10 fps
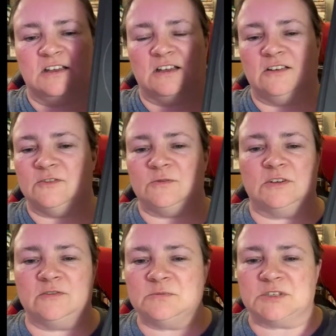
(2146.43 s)
every one
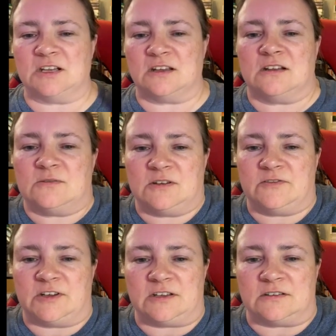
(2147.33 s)
of them's going to get a
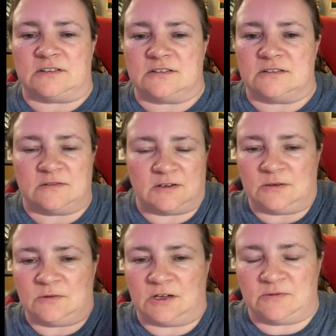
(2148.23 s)
refund.
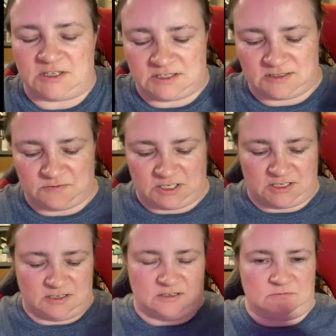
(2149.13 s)
Well, I wasted my
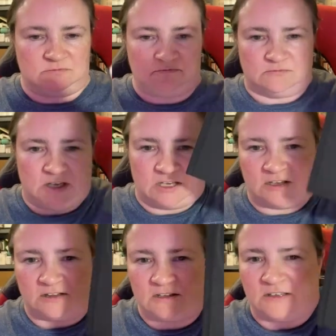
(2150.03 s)
time
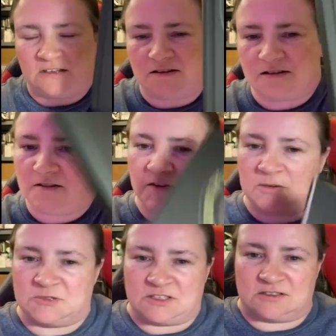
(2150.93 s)
making this if
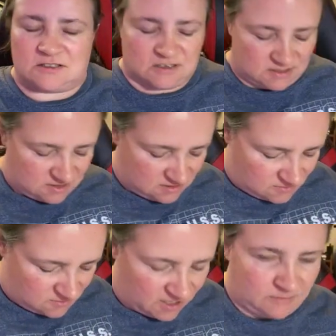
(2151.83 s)
Amazon's going to send
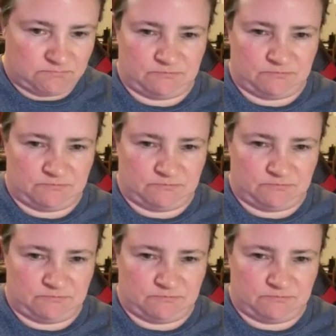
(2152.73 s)
crap.